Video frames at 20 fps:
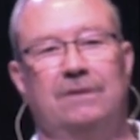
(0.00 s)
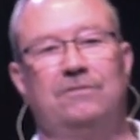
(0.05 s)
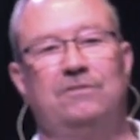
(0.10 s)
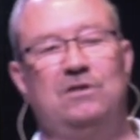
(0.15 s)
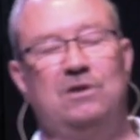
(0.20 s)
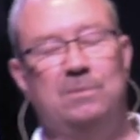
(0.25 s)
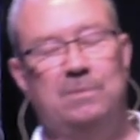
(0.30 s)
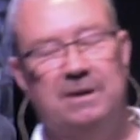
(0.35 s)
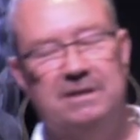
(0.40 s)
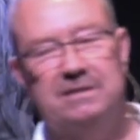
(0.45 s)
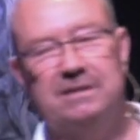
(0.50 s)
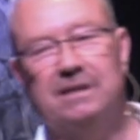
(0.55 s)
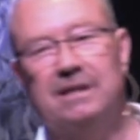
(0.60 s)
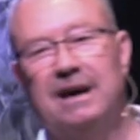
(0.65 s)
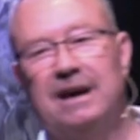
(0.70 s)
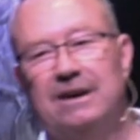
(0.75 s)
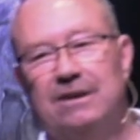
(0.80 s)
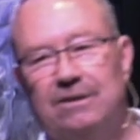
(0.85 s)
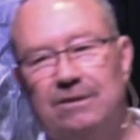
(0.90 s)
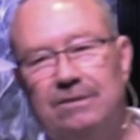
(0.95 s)
A few months
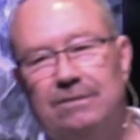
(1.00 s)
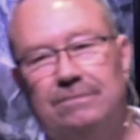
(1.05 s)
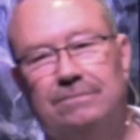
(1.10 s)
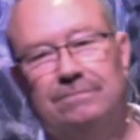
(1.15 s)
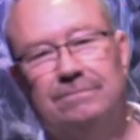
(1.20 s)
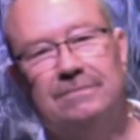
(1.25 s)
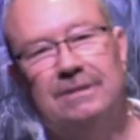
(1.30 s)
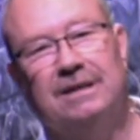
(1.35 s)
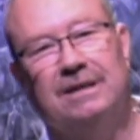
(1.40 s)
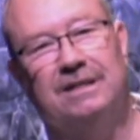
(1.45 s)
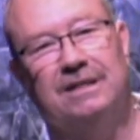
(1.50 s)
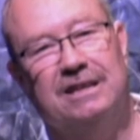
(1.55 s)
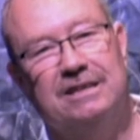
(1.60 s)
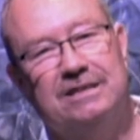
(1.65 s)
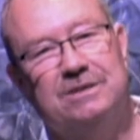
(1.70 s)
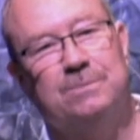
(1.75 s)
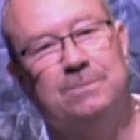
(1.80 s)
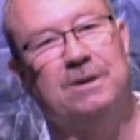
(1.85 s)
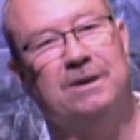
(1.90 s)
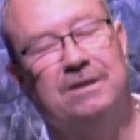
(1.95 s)
later,
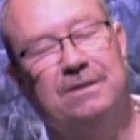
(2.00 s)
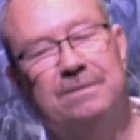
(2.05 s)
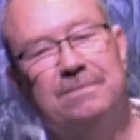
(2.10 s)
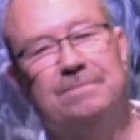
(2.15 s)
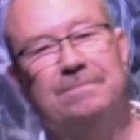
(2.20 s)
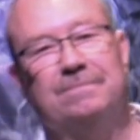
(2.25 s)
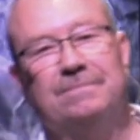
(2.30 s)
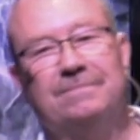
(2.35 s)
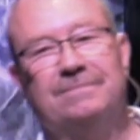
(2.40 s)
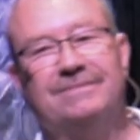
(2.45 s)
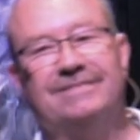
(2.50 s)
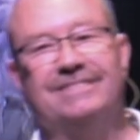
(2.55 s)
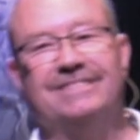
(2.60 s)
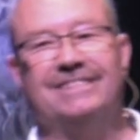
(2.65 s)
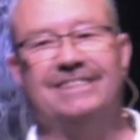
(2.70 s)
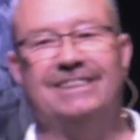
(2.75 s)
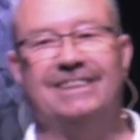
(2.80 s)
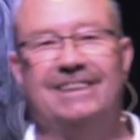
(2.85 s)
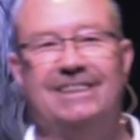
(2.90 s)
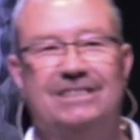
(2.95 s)
Elizabeth,
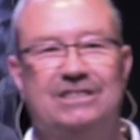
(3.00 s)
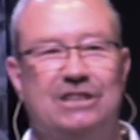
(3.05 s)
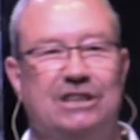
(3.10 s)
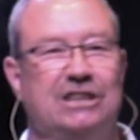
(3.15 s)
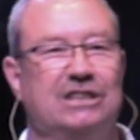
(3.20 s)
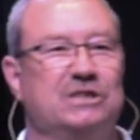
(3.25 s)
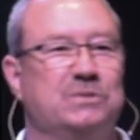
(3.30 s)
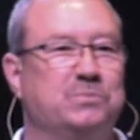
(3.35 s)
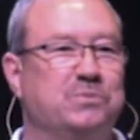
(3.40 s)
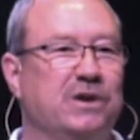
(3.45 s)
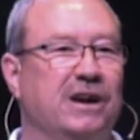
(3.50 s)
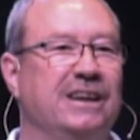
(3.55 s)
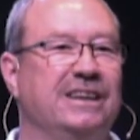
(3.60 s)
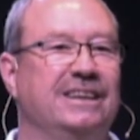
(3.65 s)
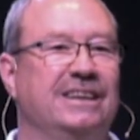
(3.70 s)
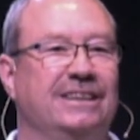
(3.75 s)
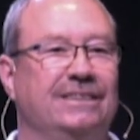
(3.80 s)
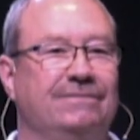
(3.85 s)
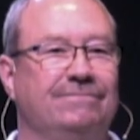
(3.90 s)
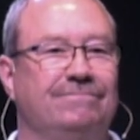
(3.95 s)
she gets
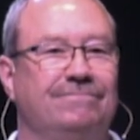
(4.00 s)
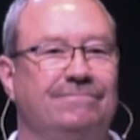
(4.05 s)
pregnant.